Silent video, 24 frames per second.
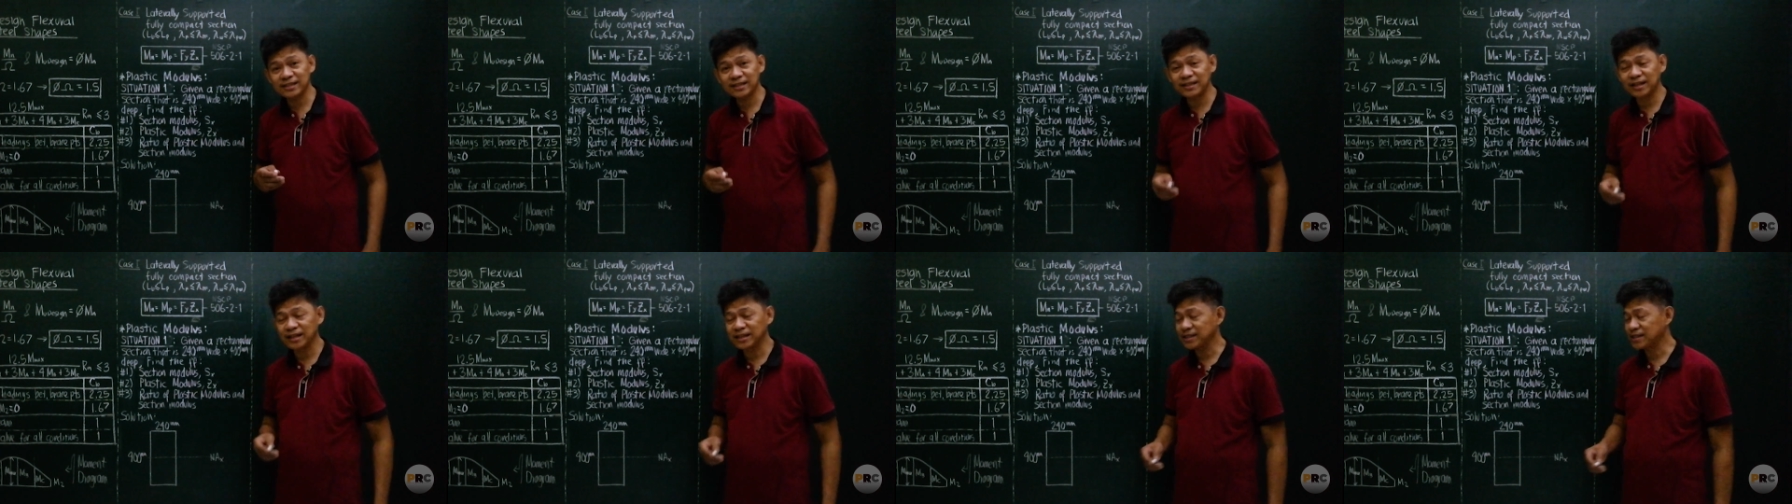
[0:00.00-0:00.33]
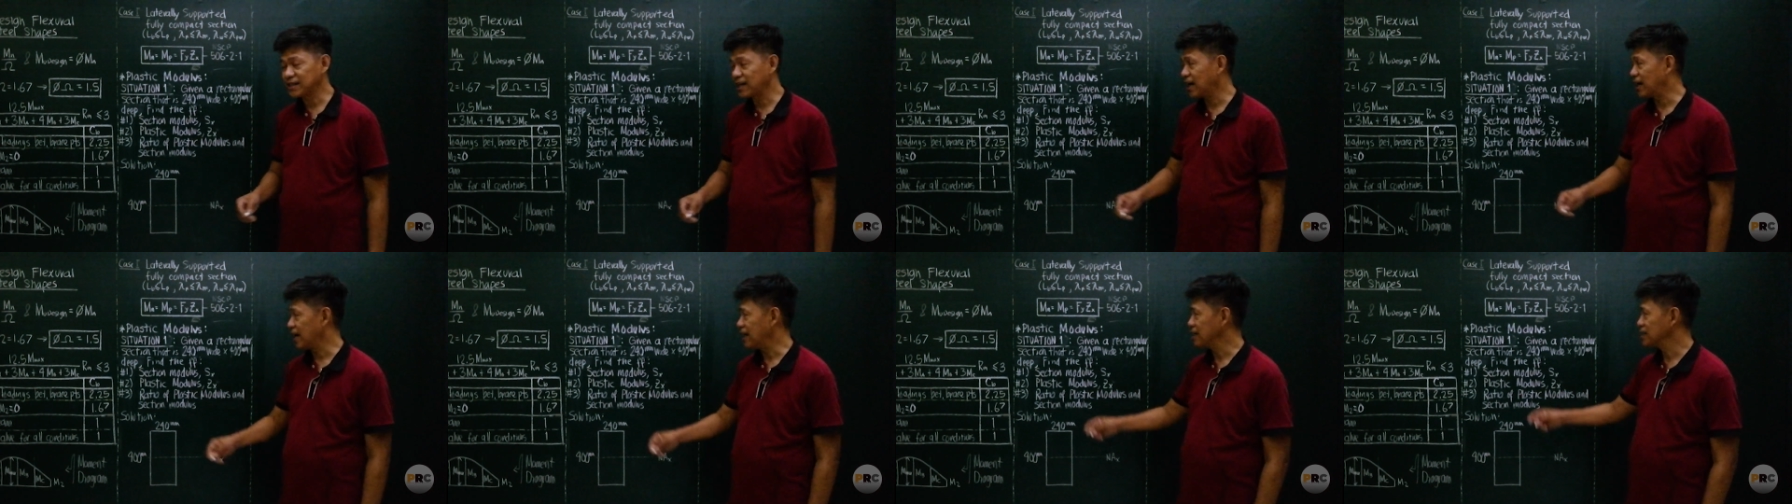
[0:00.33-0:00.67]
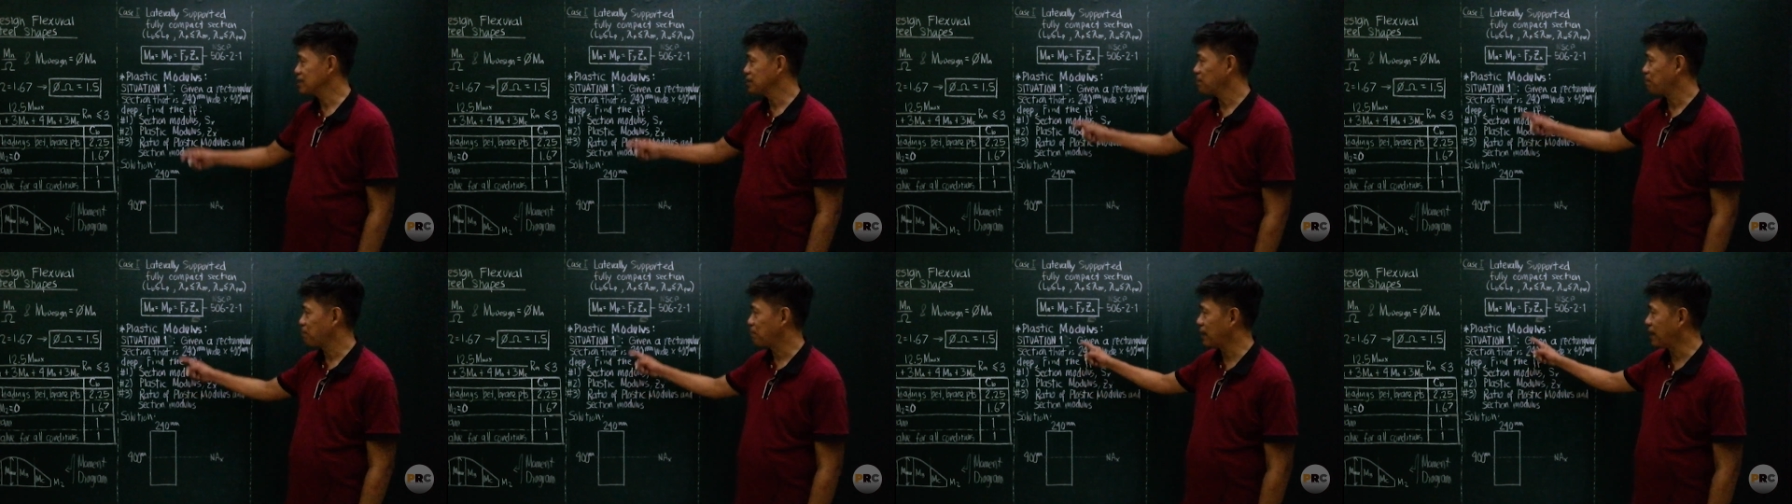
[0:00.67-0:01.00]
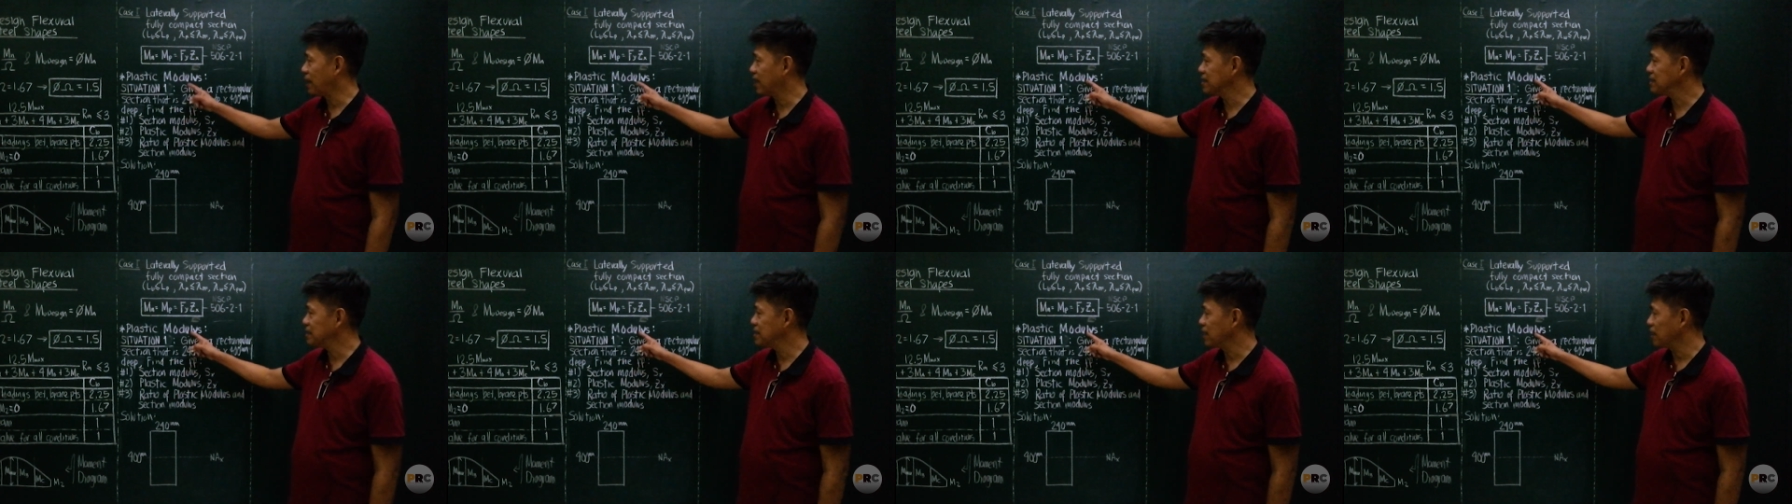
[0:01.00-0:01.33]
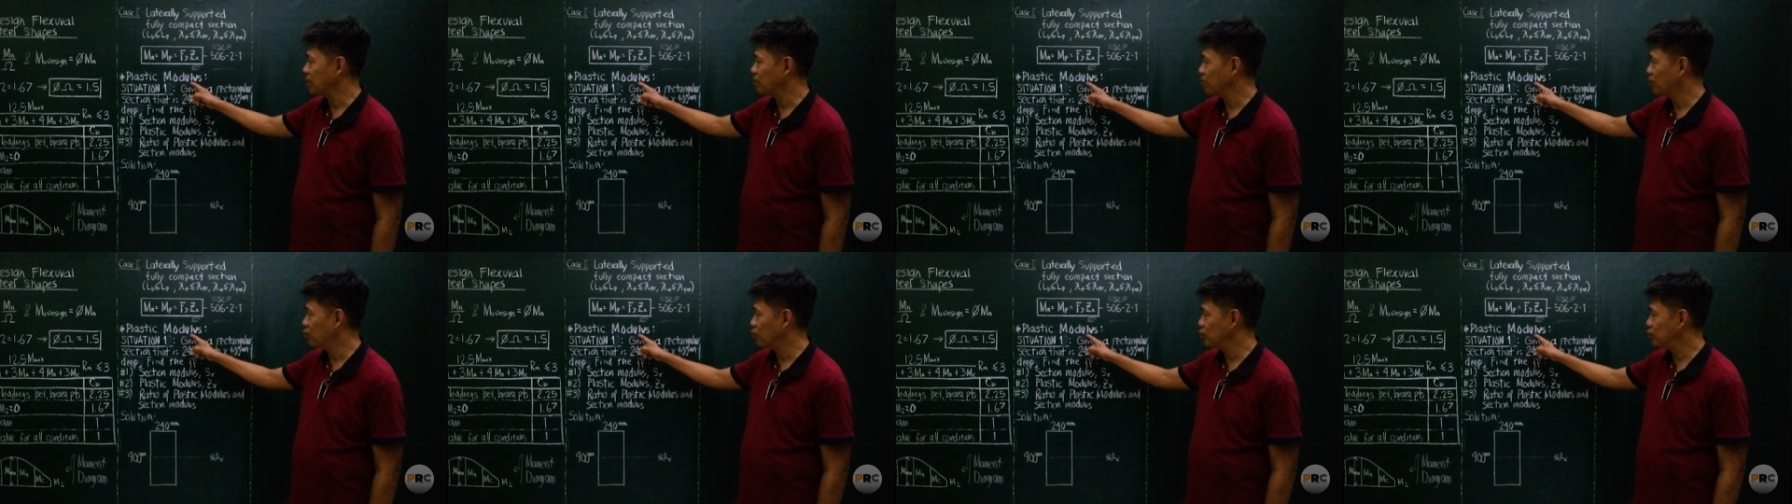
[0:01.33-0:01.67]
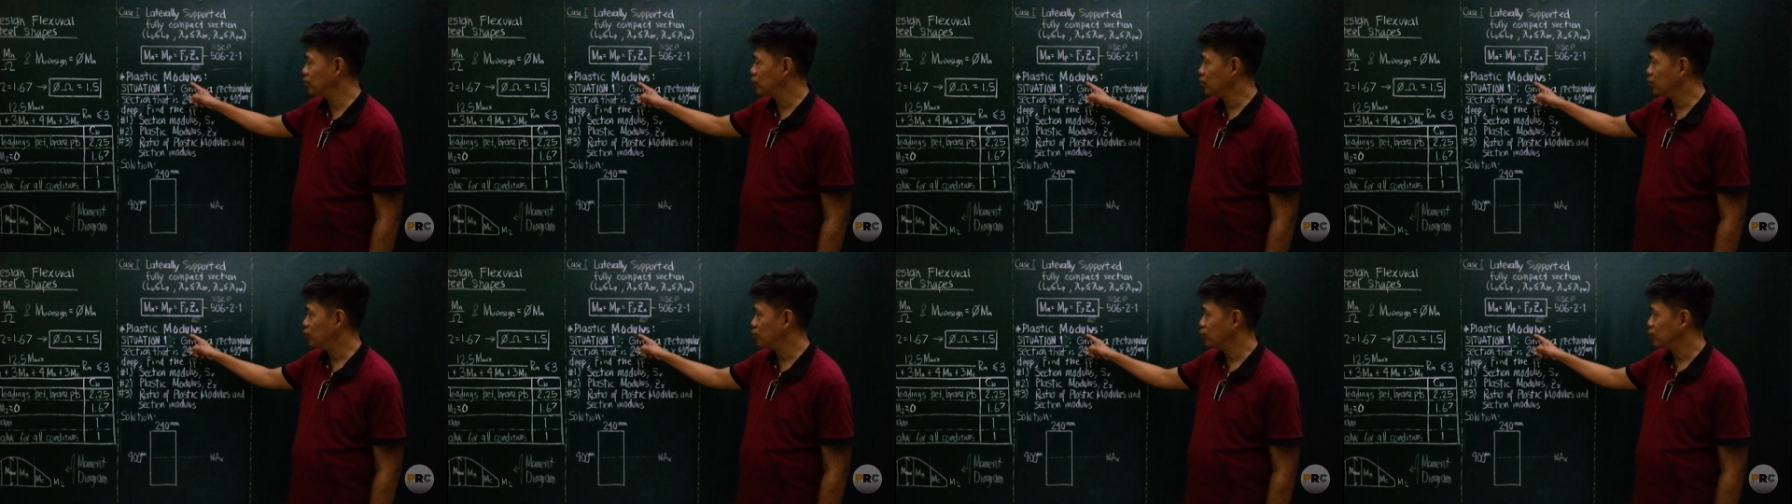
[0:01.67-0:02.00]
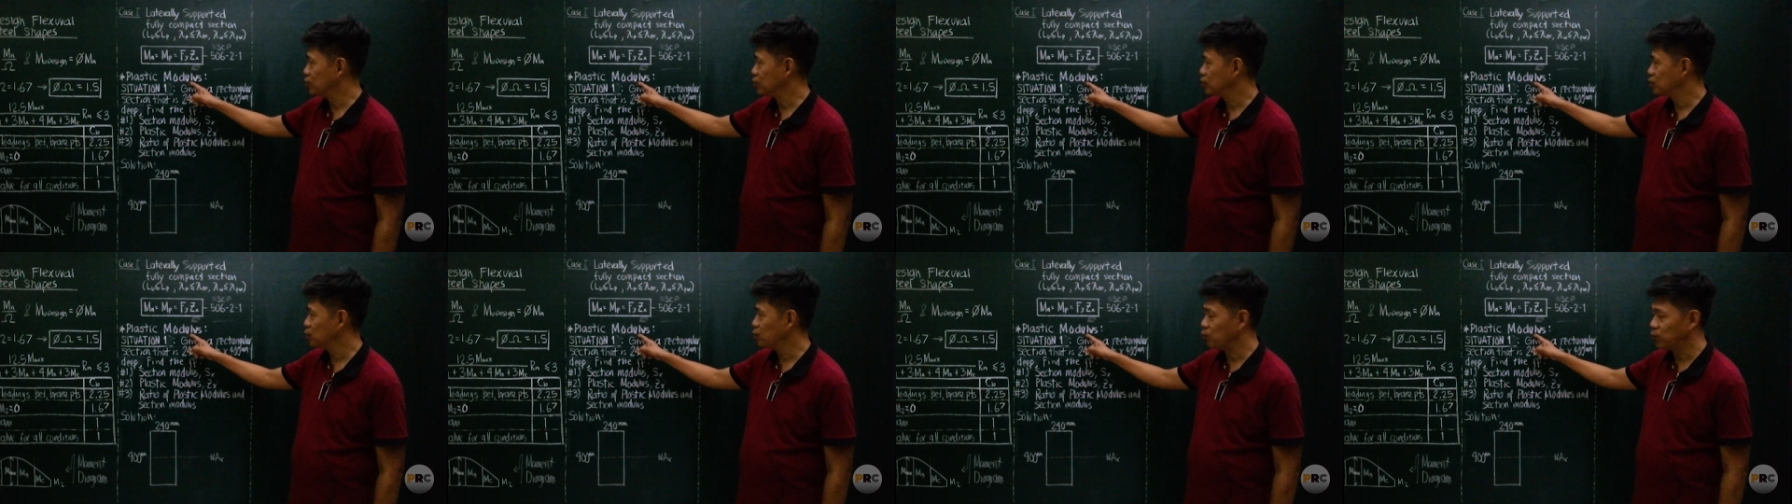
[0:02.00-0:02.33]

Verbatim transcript: us discuss plastic modulus,